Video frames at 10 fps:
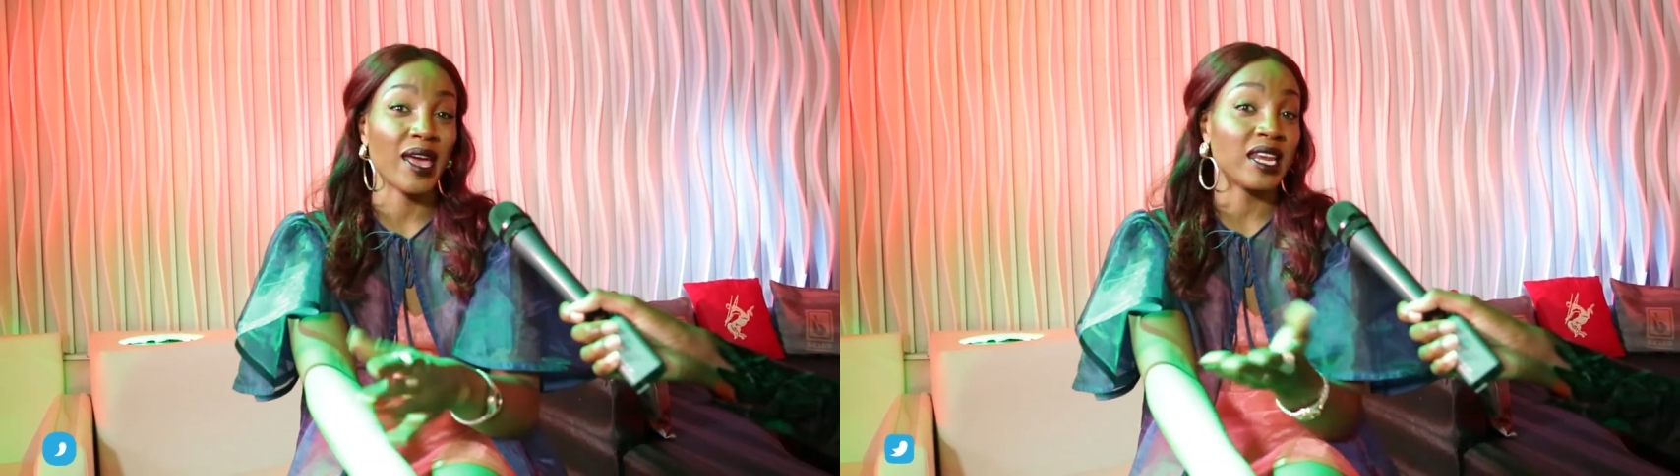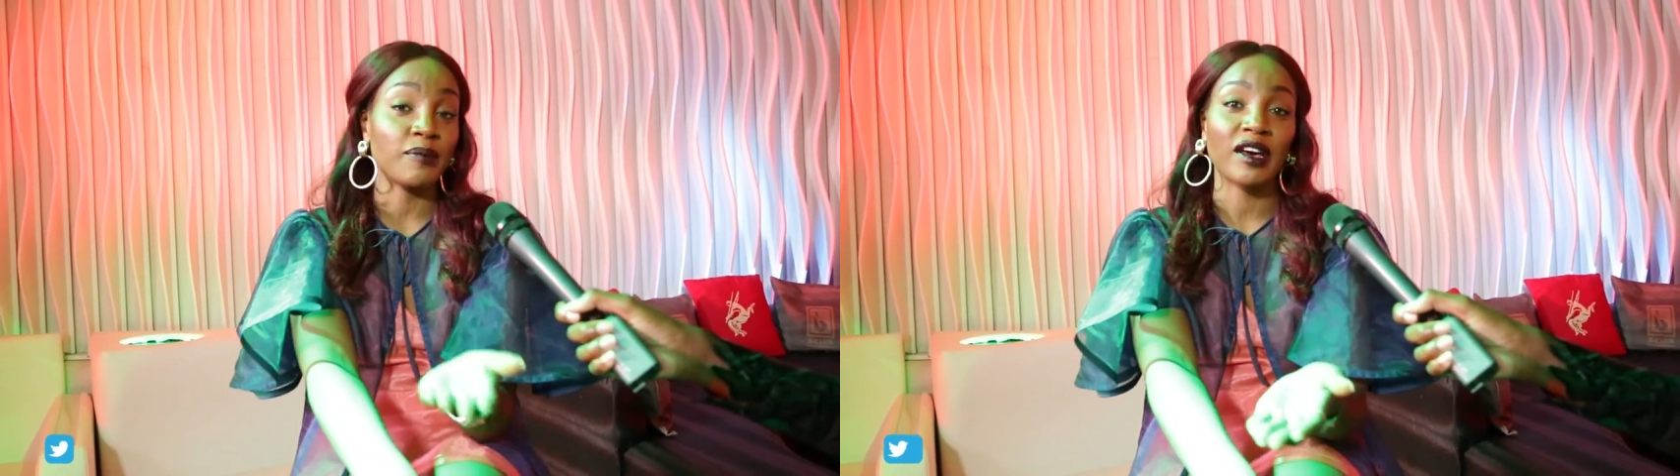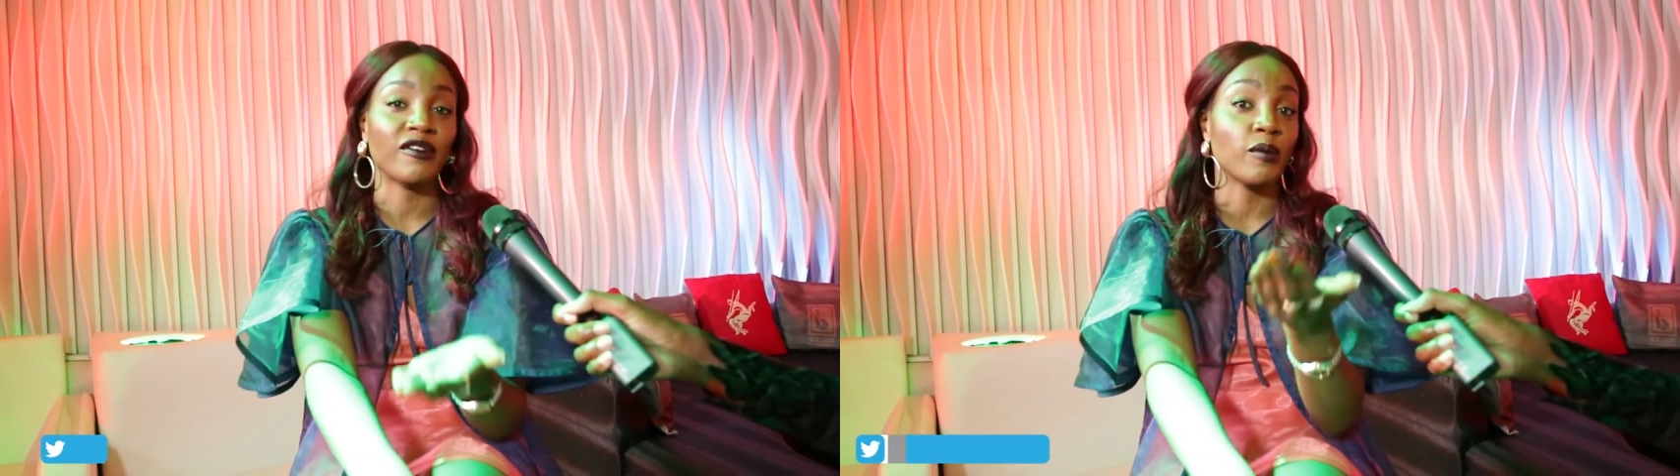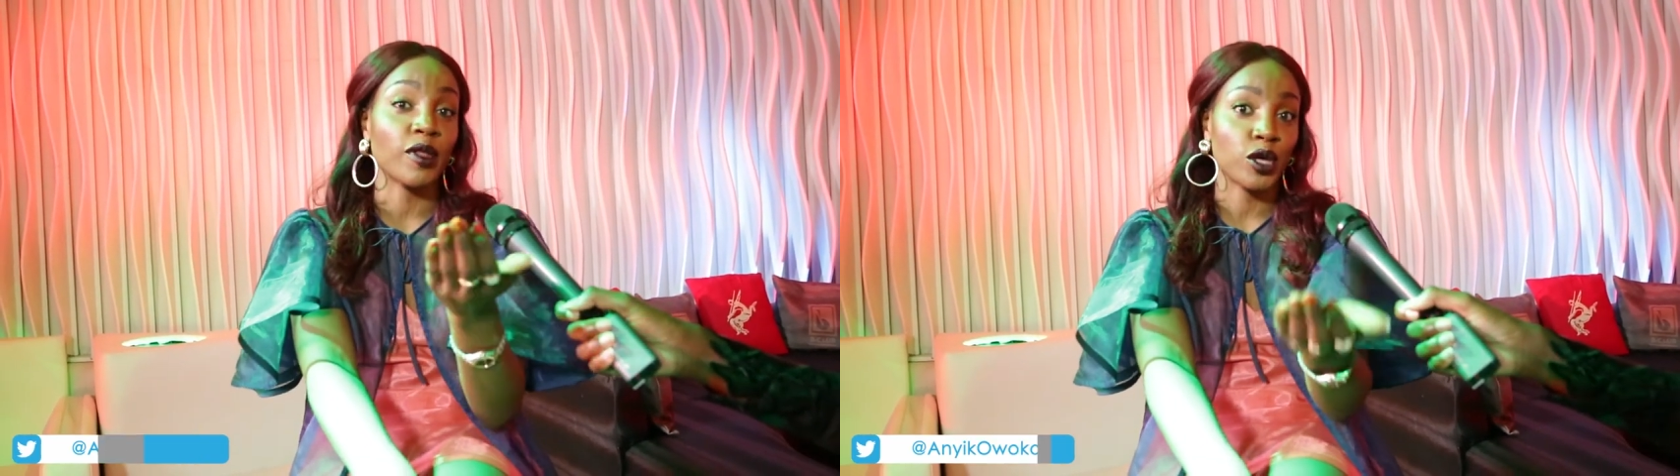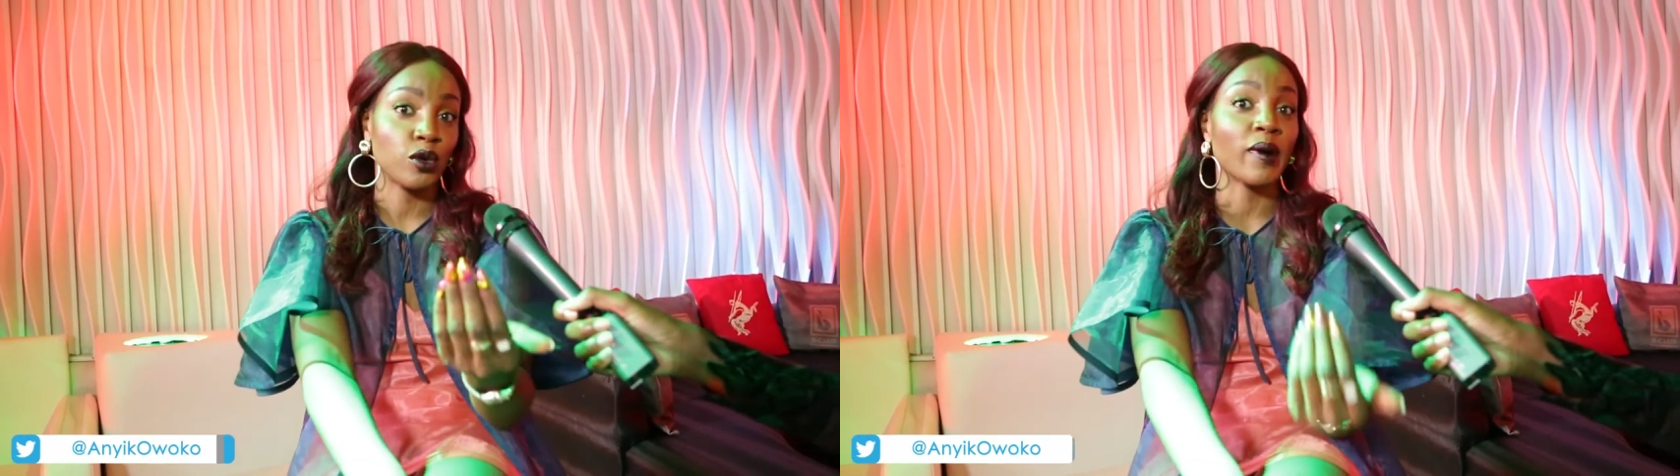Any platform
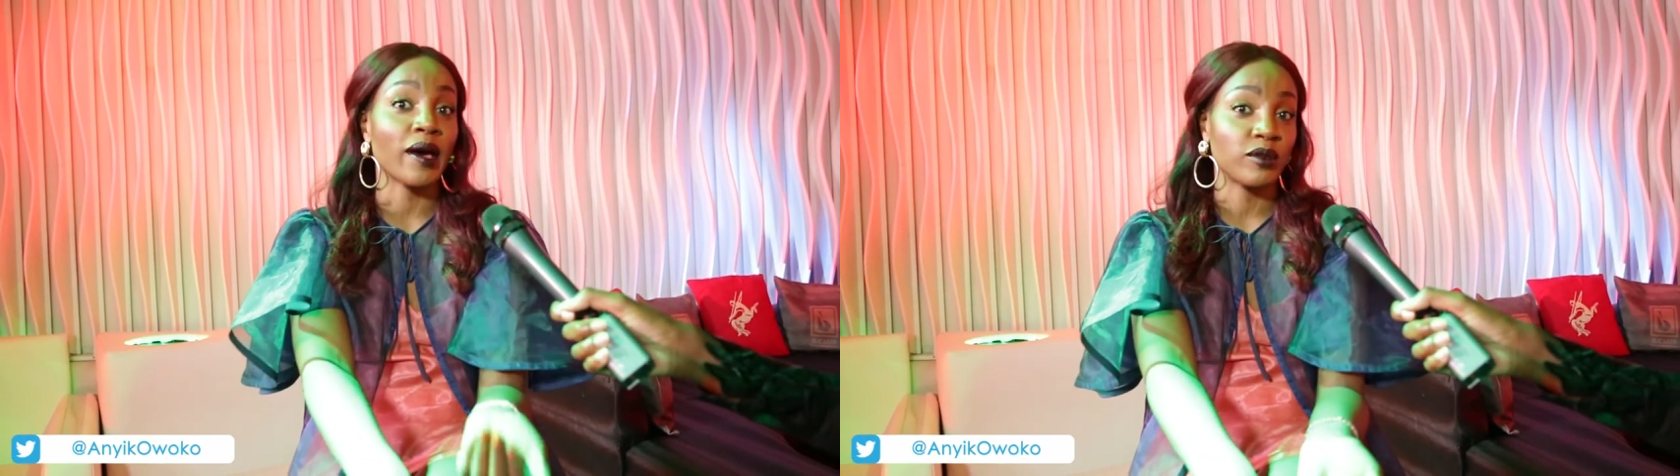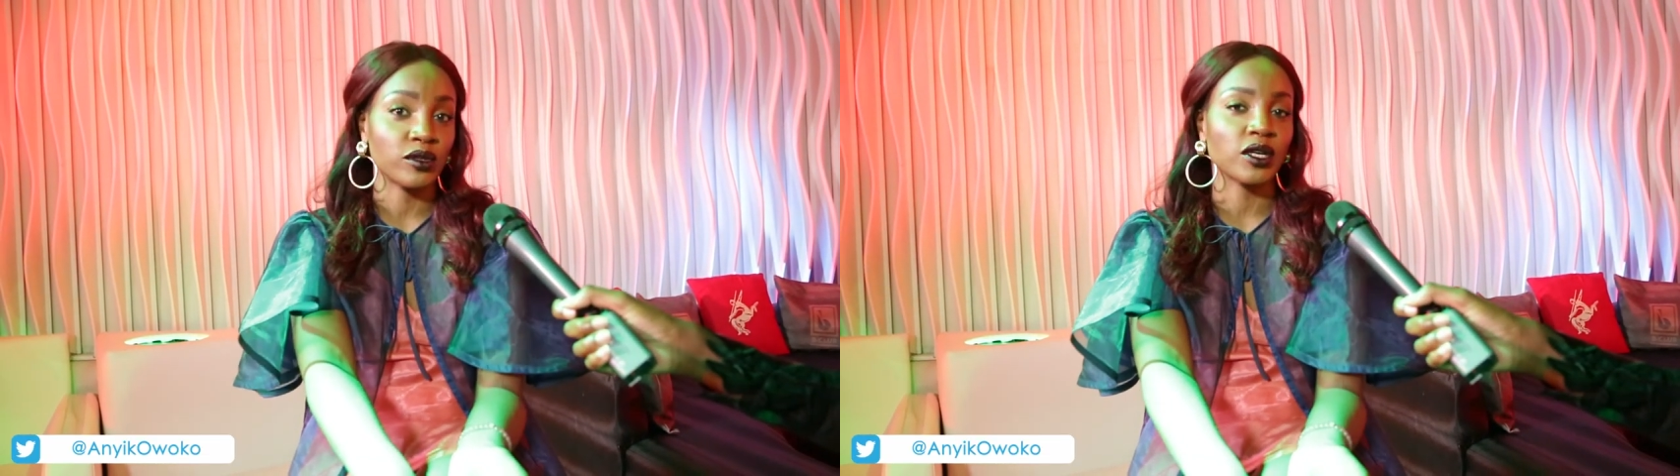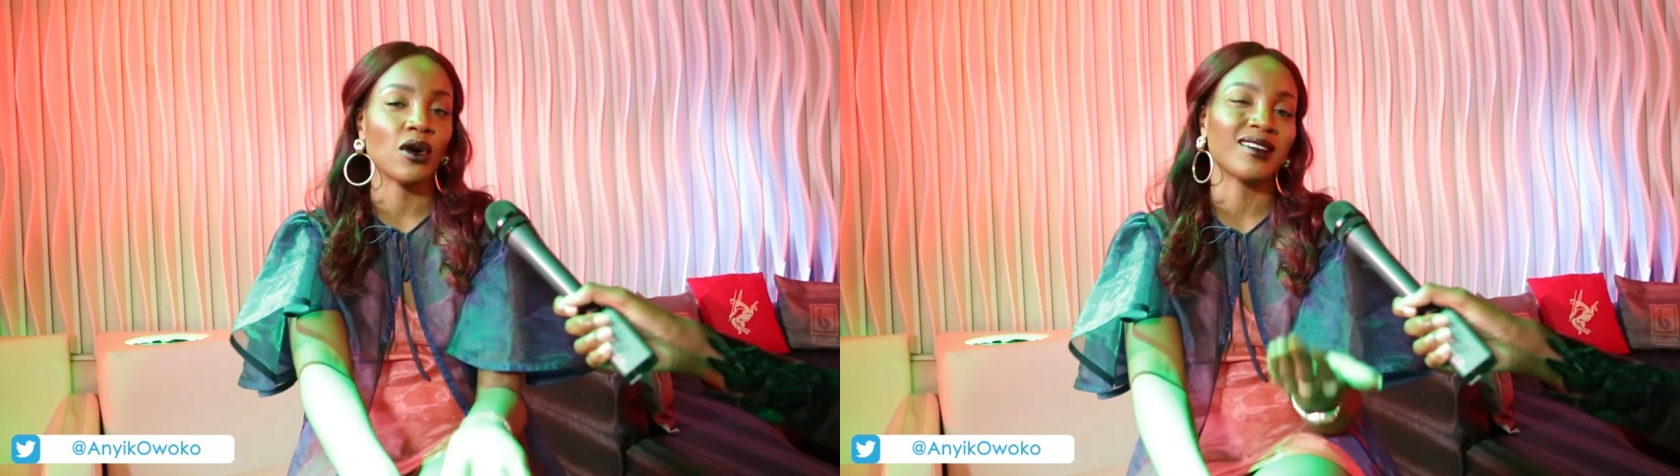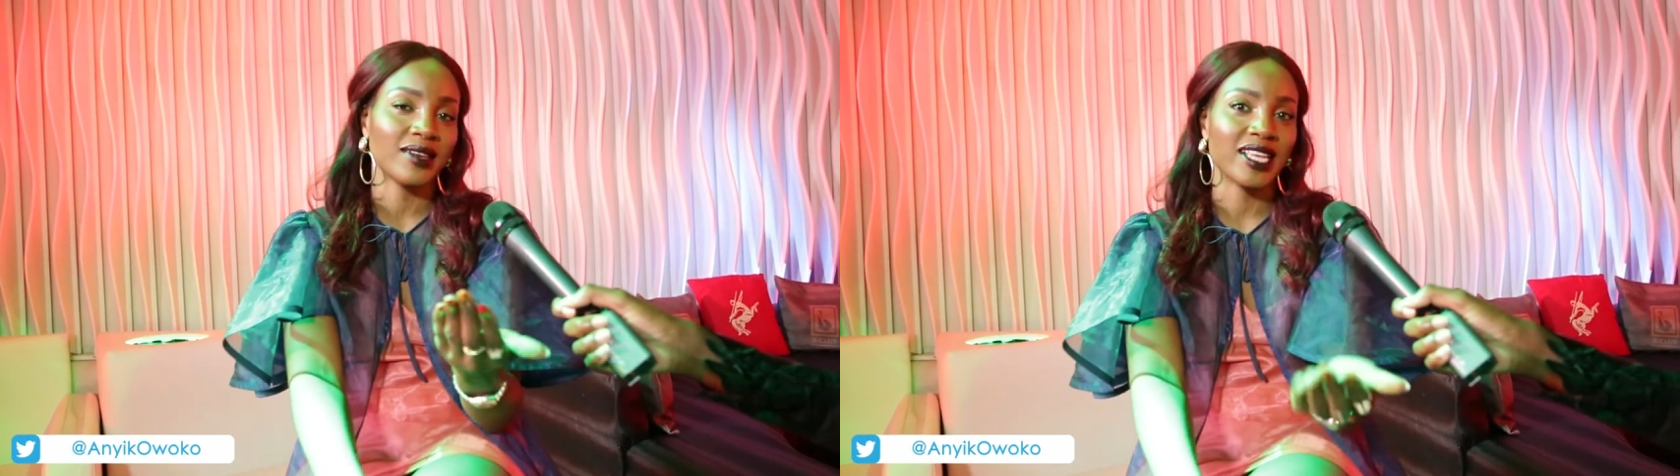that you buy music on,